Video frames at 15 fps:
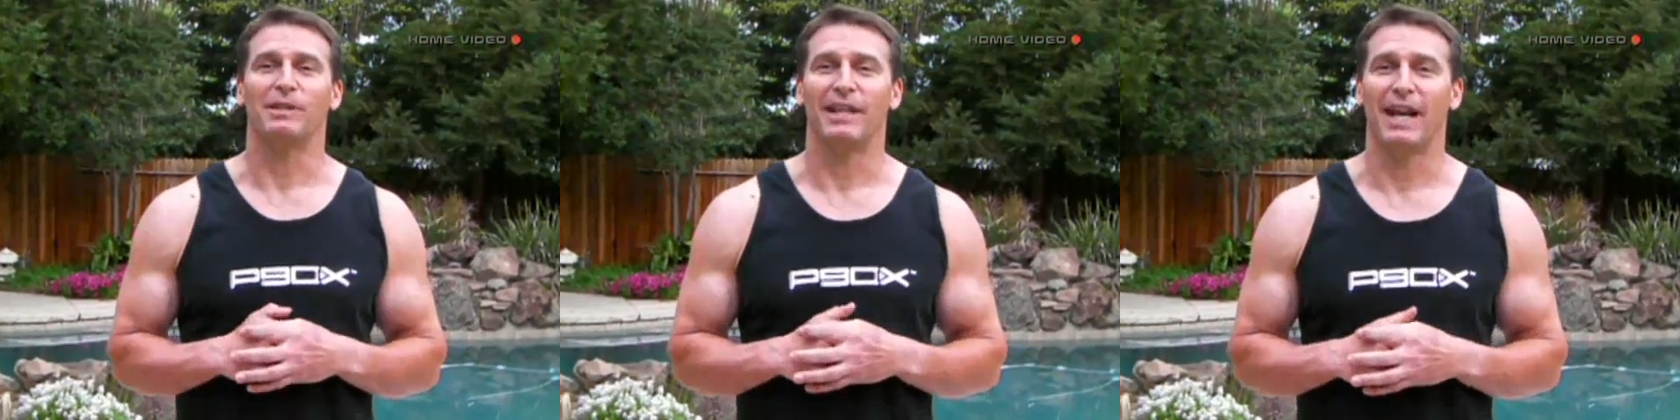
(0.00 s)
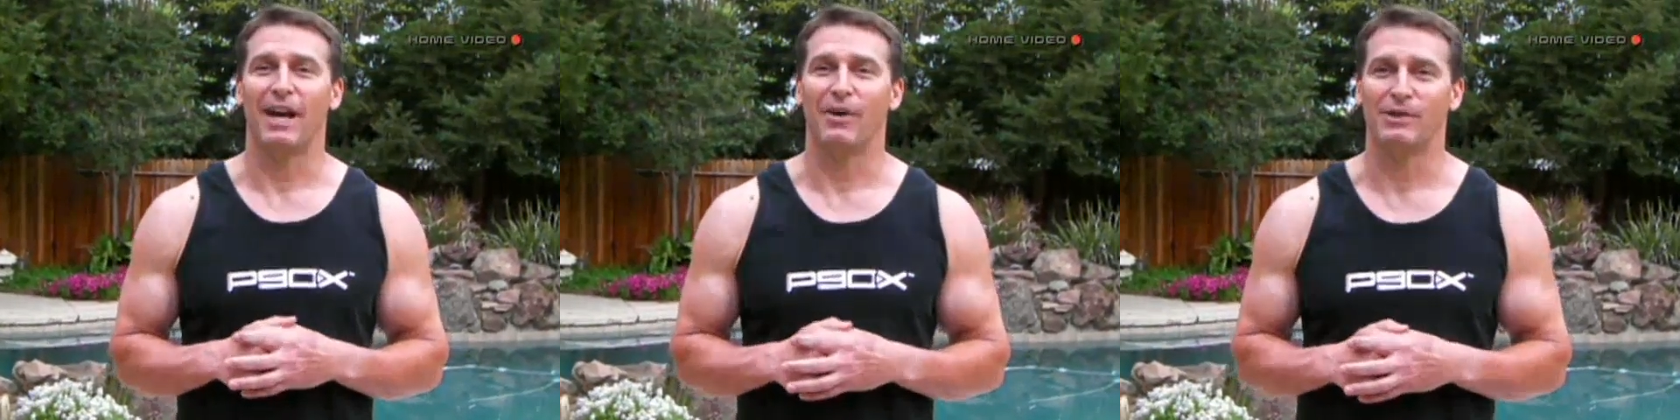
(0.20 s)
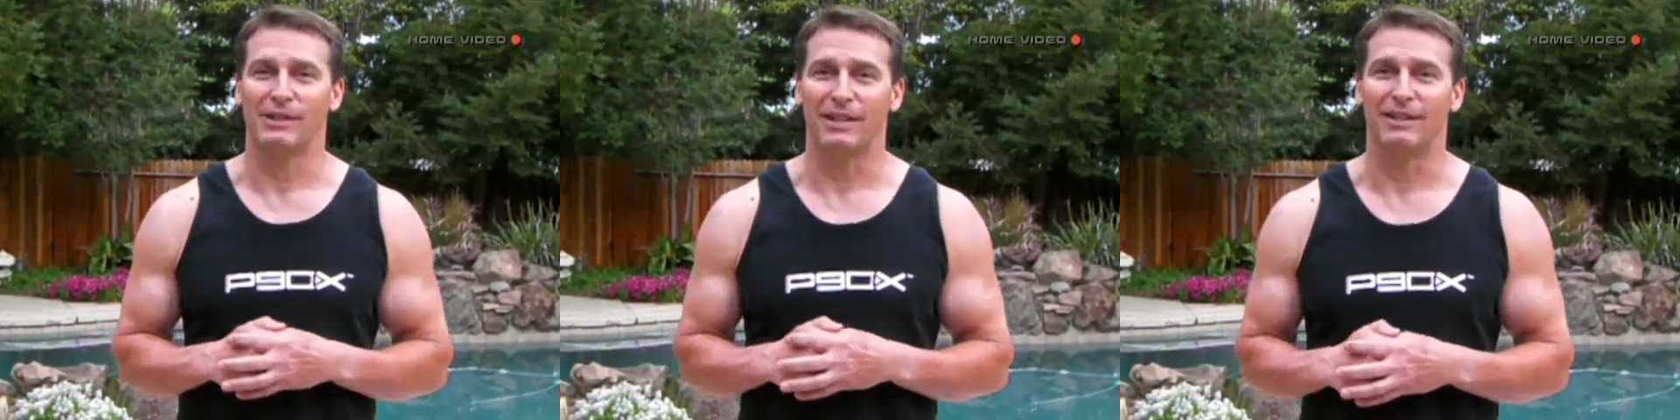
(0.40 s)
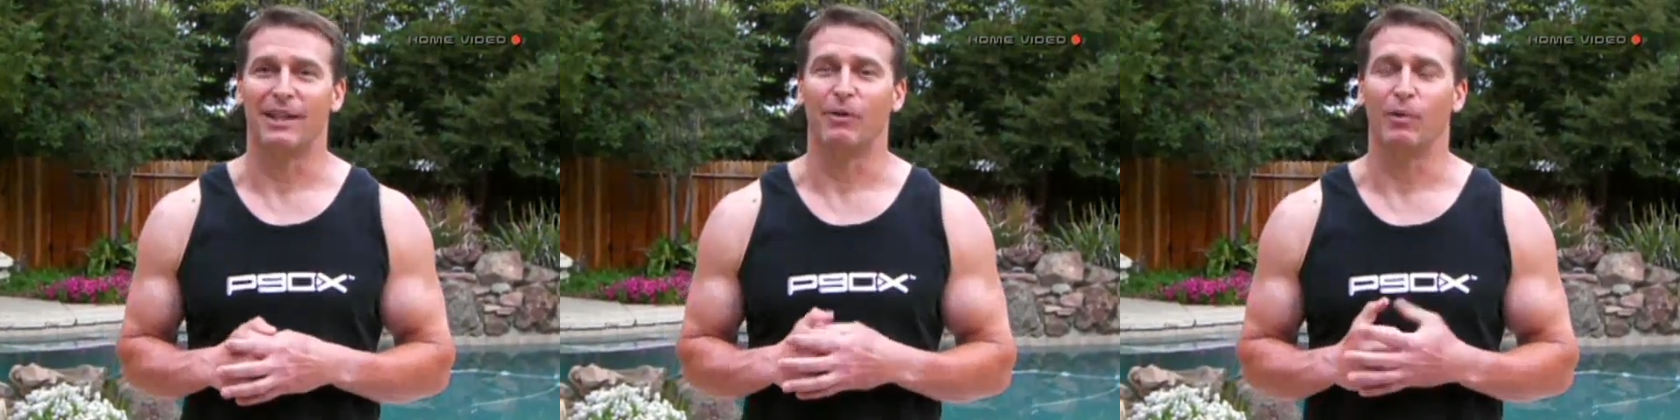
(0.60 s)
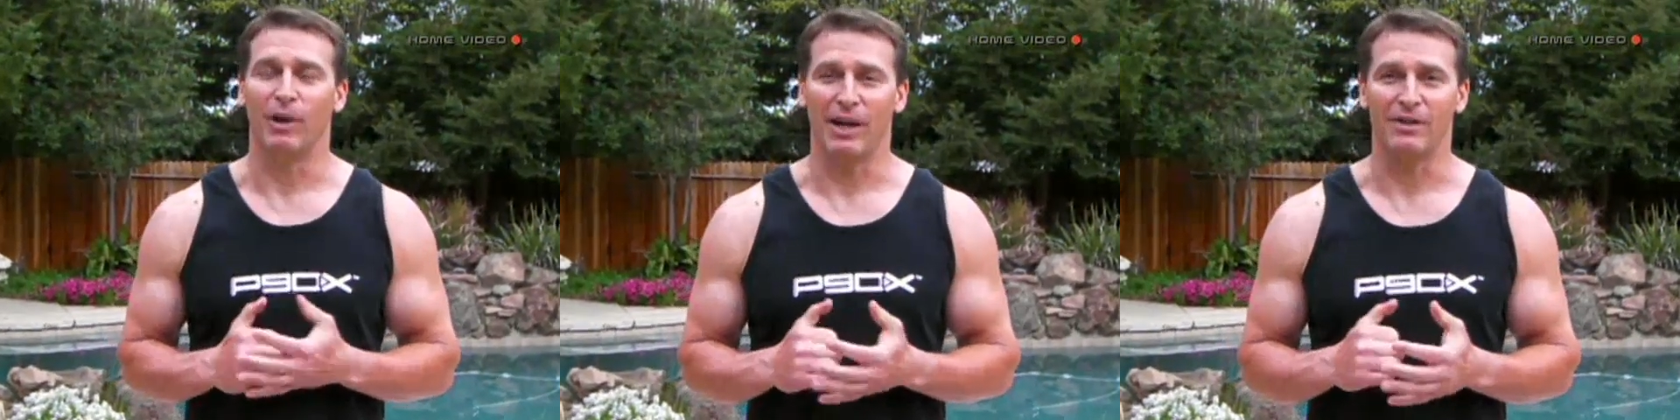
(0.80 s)
now as I
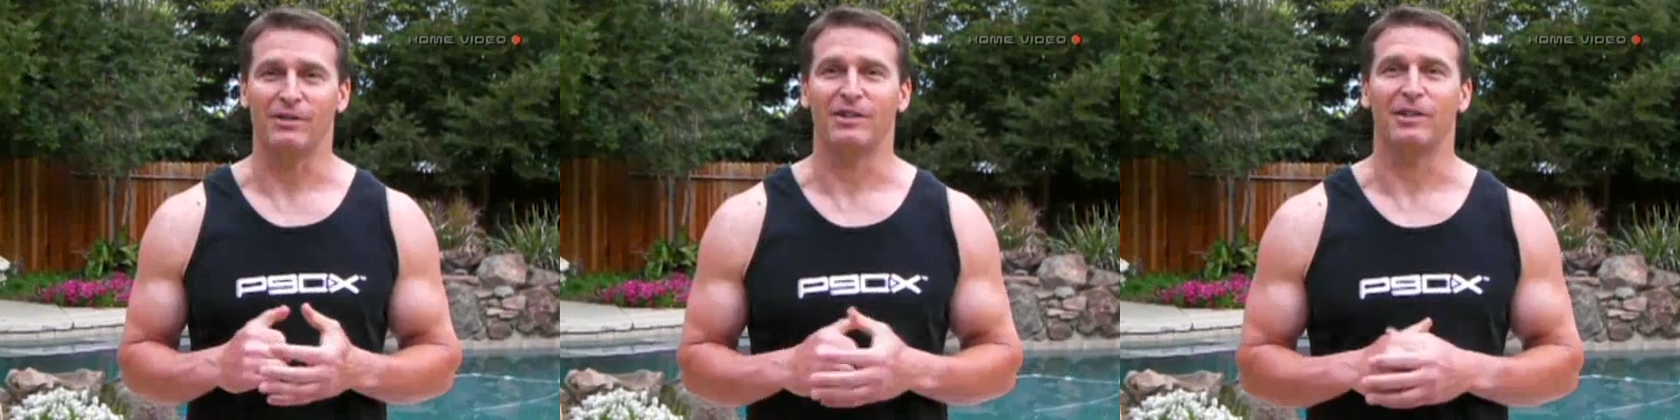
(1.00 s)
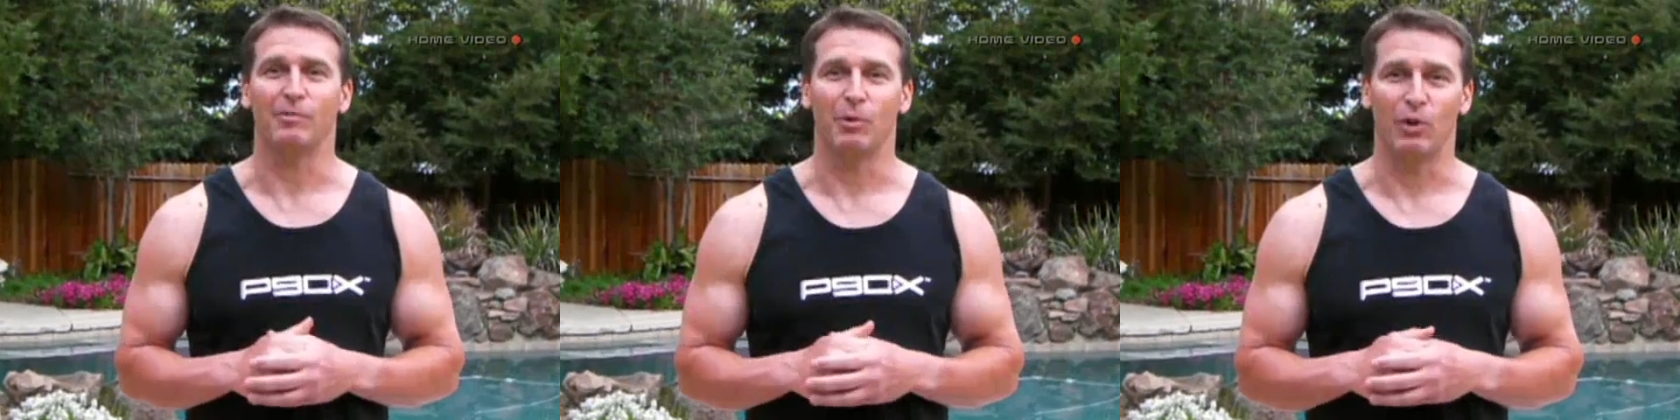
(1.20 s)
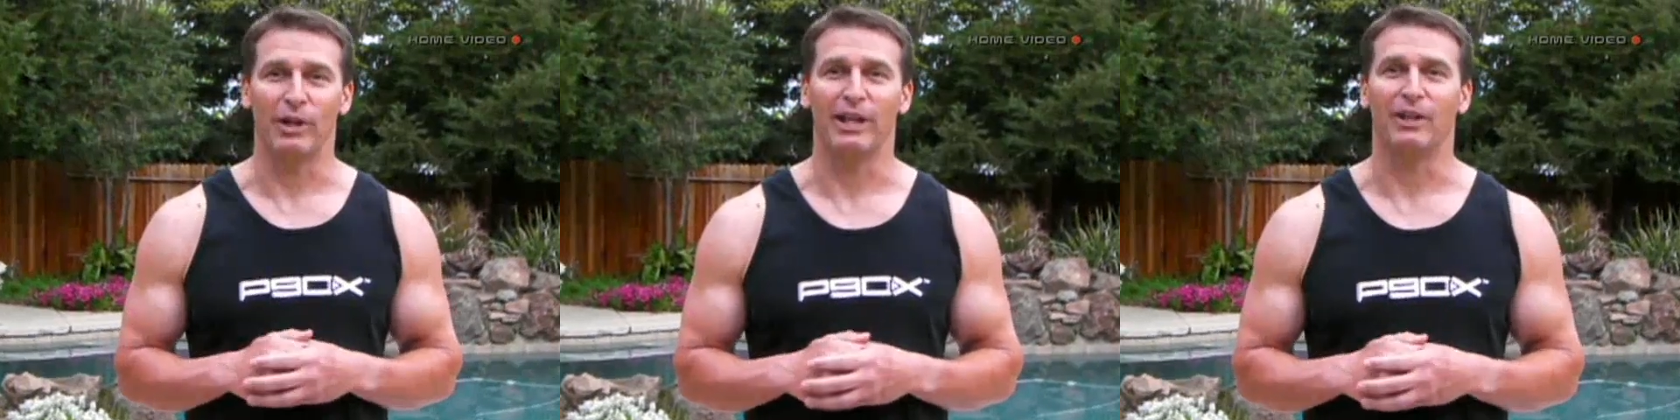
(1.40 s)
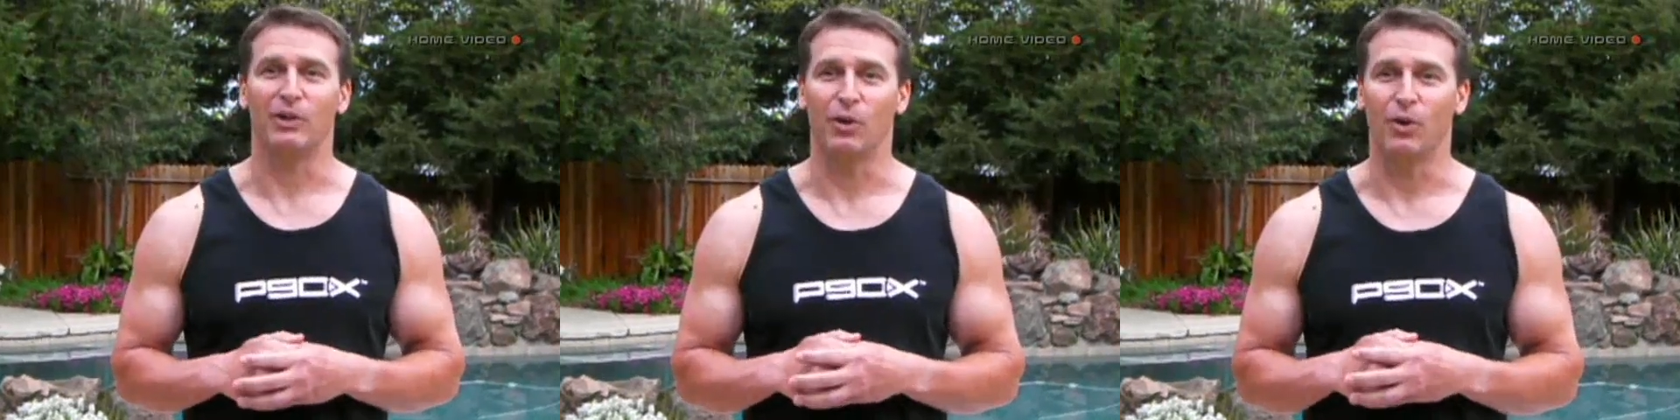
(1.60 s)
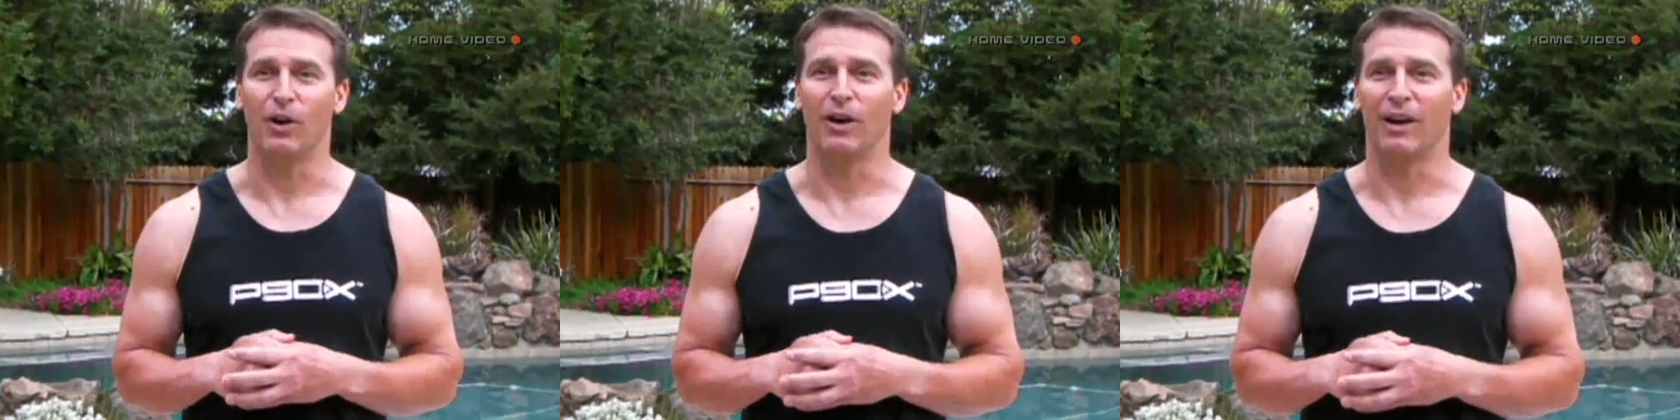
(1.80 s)
did when I was in the Marine
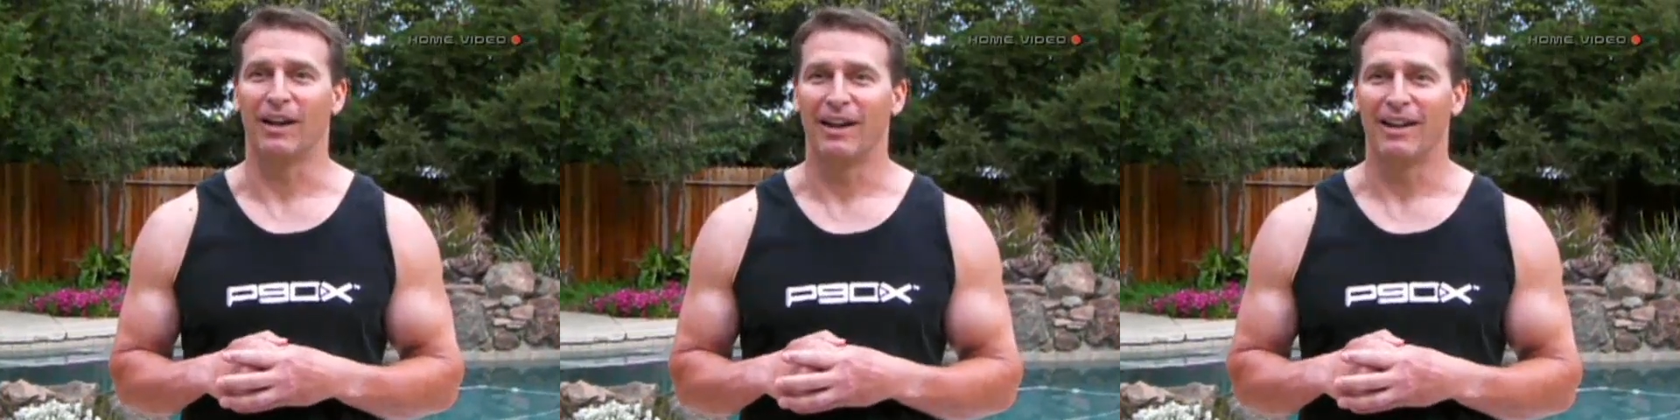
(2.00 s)
Corps.